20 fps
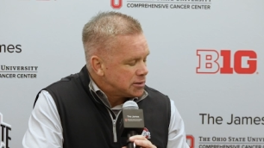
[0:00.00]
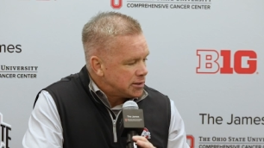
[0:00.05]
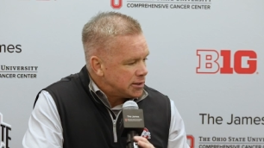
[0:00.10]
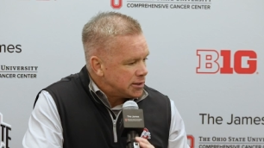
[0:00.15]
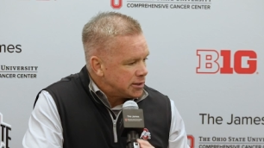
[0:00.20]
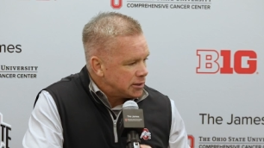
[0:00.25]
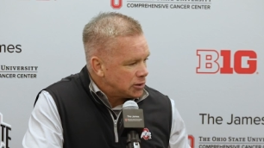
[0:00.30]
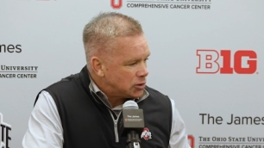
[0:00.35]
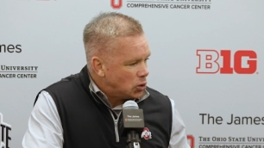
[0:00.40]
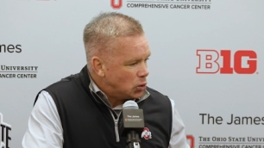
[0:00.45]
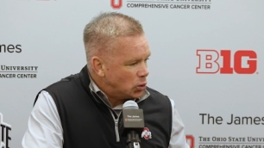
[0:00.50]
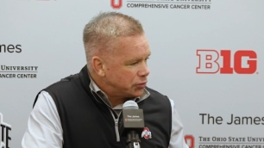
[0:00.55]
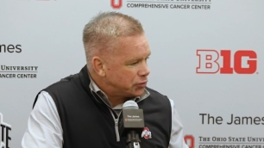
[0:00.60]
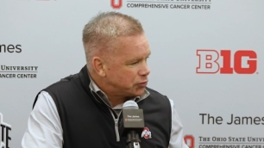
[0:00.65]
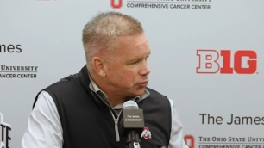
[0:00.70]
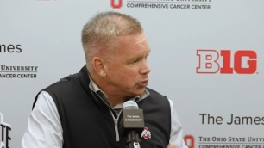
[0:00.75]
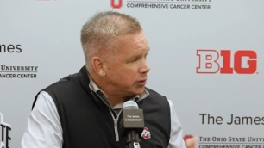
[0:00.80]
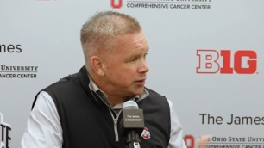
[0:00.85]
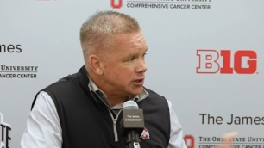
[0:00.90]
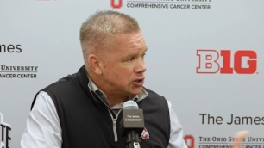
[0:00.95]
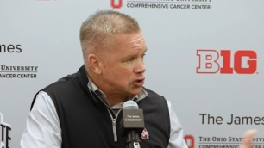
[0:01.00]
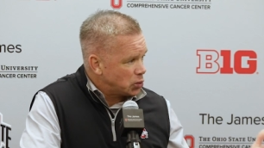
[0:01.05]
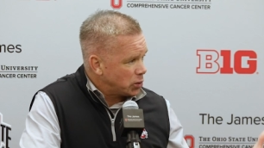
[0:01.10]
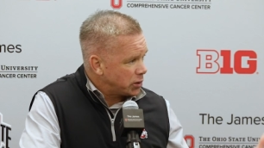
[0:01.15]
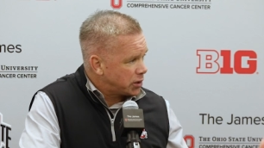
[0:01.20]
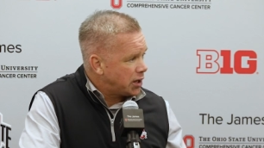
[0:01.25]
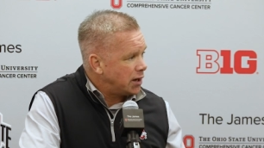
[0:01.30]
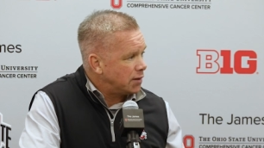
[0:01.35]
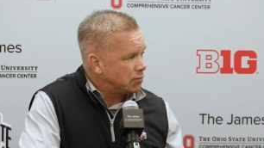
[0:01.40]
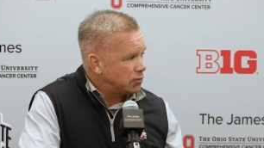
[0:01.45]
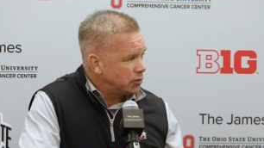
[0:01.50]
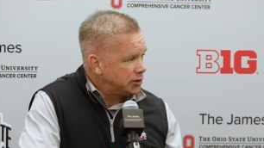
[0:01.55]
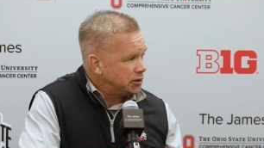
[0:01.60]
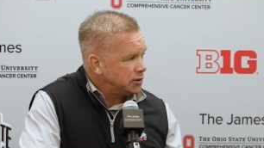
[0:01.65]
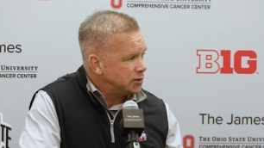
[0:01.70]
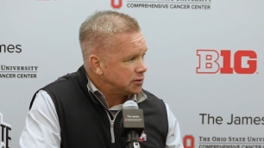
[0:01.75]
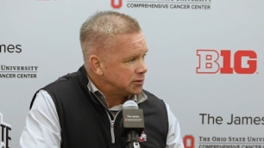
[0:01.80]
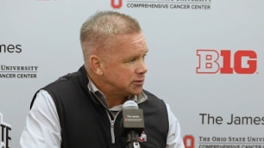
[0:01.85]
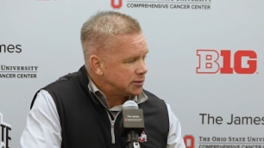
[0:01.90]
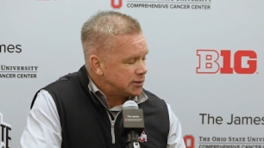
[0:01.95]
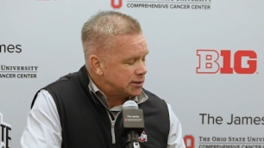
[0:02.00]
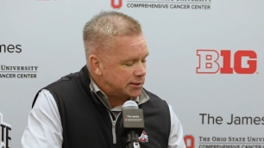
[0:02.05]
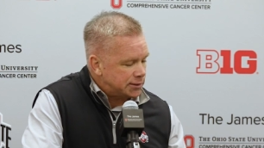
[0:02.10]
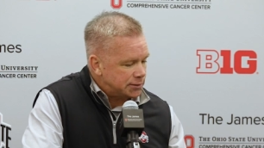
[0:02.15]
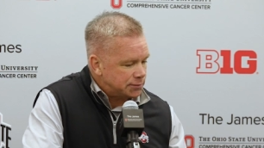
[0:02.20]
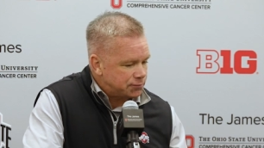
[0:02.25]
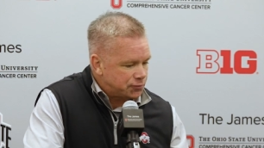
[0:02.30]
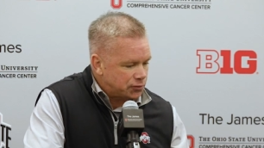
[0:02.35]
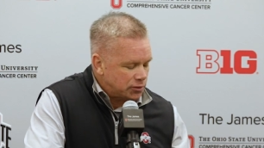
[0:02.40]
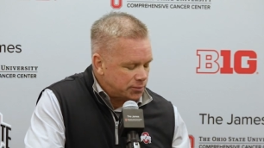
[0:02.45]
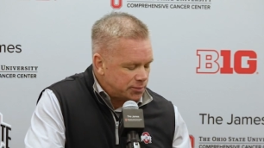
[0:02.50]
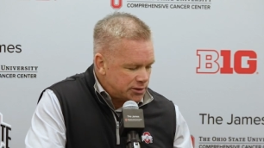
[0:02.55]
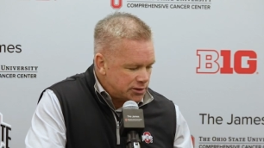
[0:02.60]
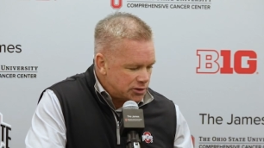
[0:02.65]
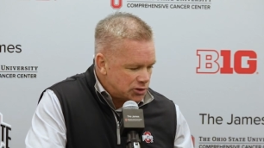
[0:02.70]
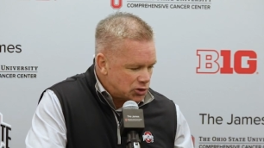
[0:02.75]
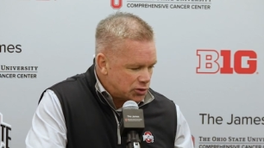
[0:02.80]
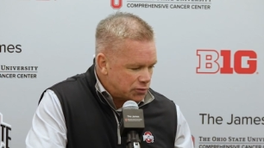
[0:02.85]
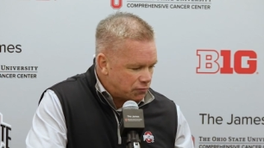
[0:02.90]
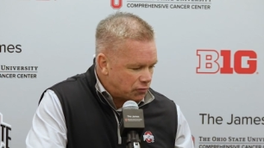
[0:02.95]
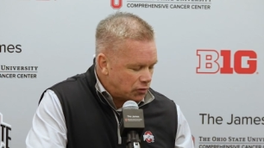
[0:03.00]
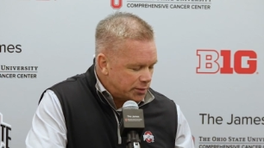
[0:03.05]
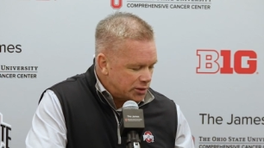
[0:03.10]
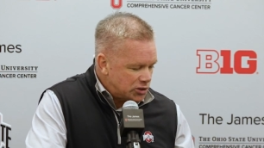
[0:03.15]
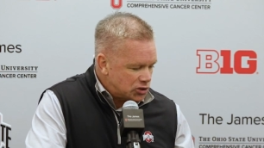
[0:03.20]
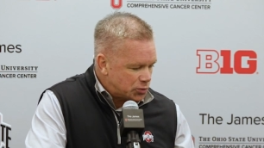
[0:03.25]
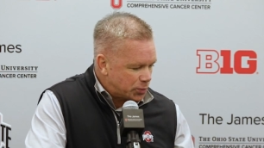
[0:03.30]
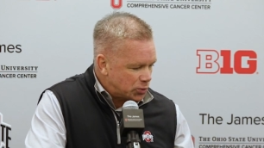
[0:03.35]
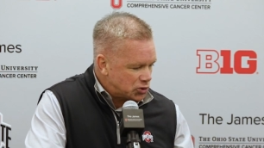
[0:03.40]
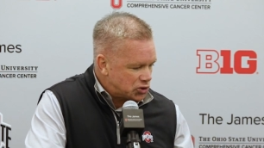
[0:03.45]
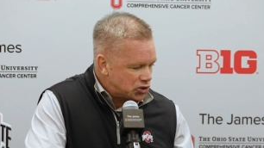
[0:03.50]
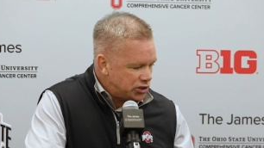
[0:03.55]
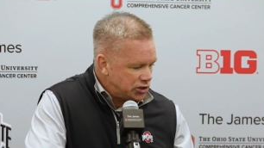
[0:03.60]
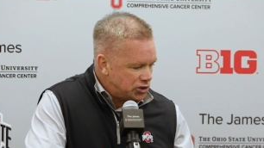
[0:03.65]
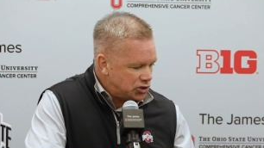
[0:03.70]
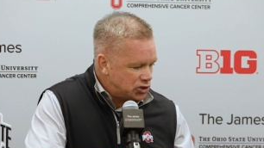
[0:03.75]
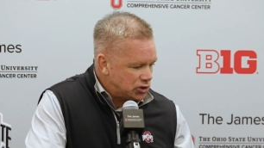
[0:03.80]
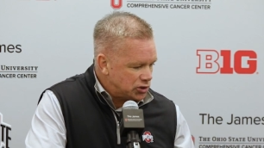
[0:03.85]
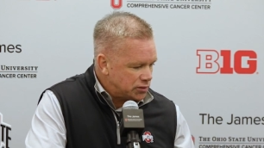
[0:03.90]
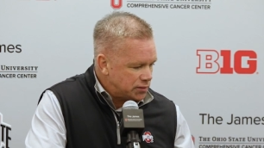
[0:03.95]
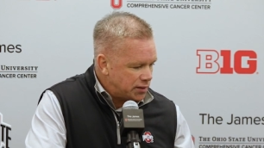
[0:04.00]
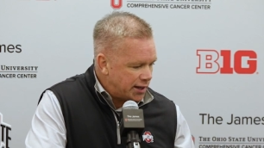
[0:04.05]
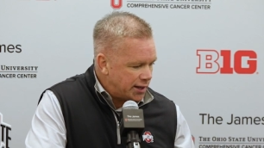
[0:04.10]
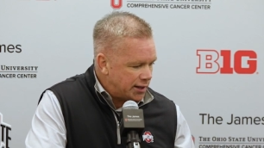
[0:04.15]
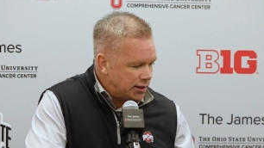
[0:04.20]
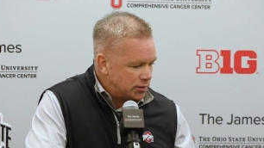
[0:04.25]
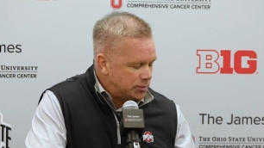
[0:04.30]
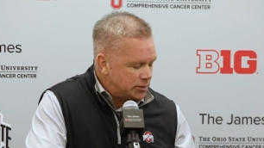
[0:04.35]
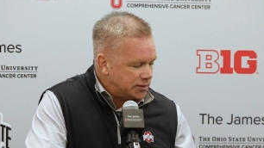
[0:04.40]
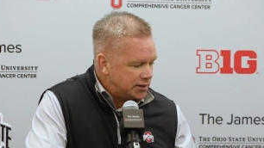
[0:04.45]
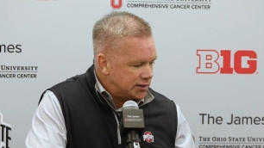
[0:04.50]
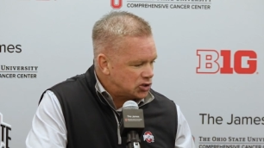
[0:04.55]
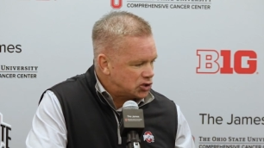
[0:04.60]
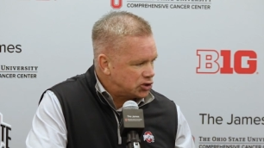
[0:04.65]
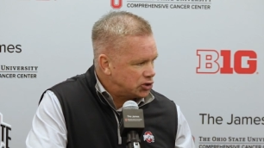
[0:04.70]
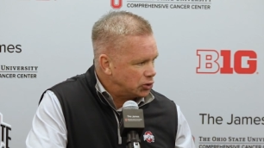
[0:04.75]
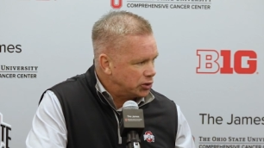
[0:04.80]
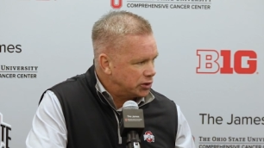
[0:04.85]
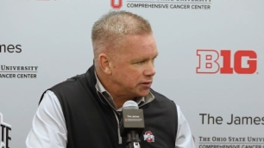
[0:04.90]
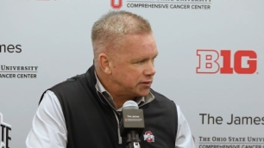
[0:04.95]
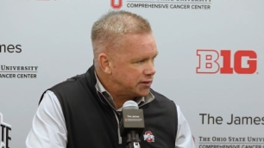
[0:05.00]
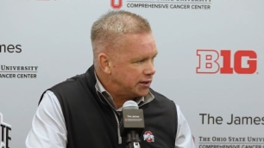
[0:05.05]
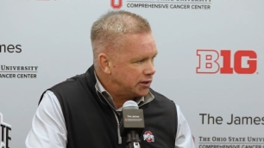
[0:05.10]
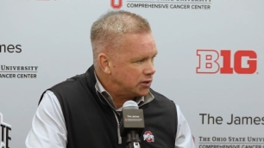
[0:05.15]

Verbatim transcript: uh, going through his recovery. Uh, from his from his procedure, Adam, and that's still going to